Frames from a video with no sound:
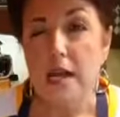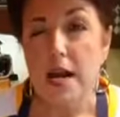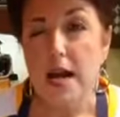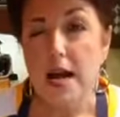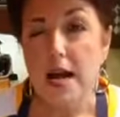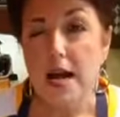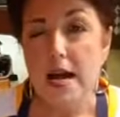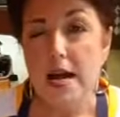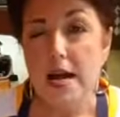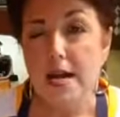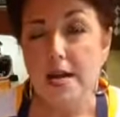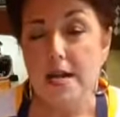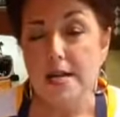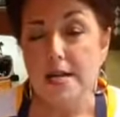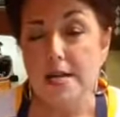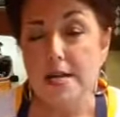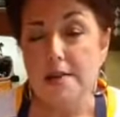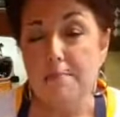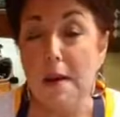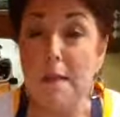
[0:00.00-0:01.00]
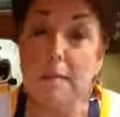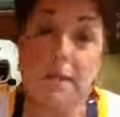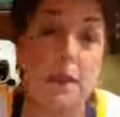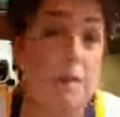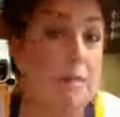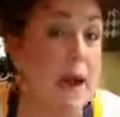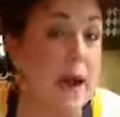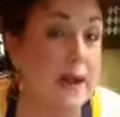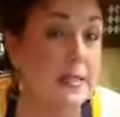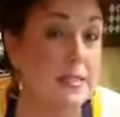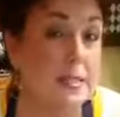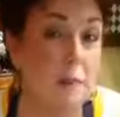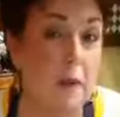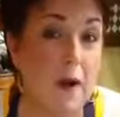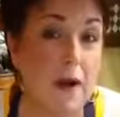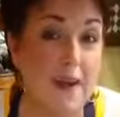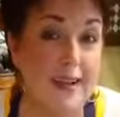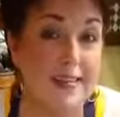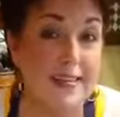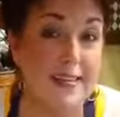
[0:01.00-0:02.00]
pie
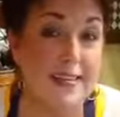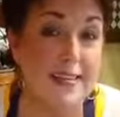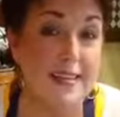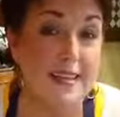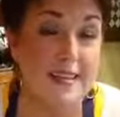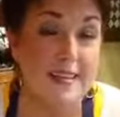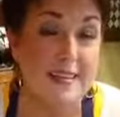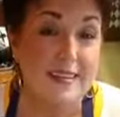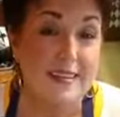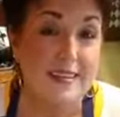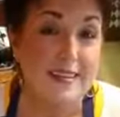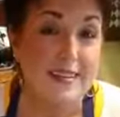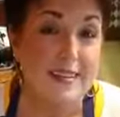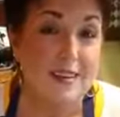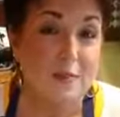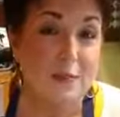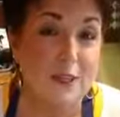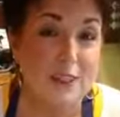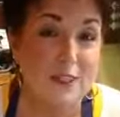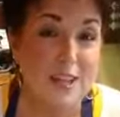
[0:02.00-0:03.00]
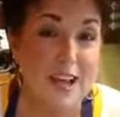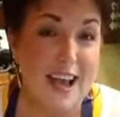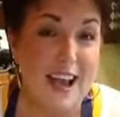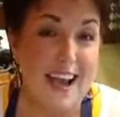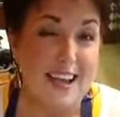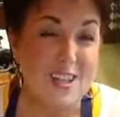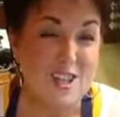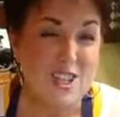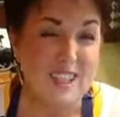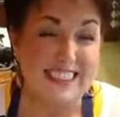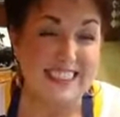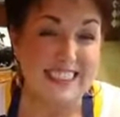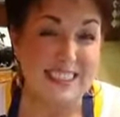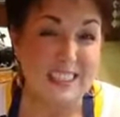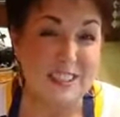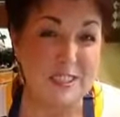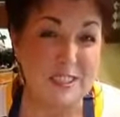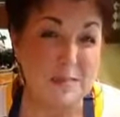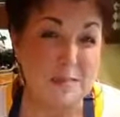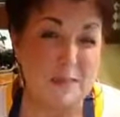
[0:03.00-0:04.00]
spice, which I actually
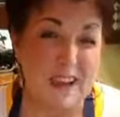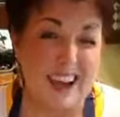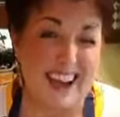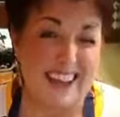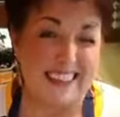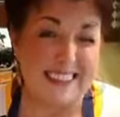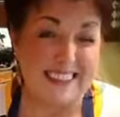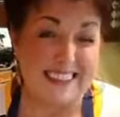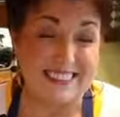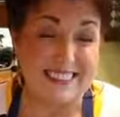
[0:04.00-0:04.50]
used my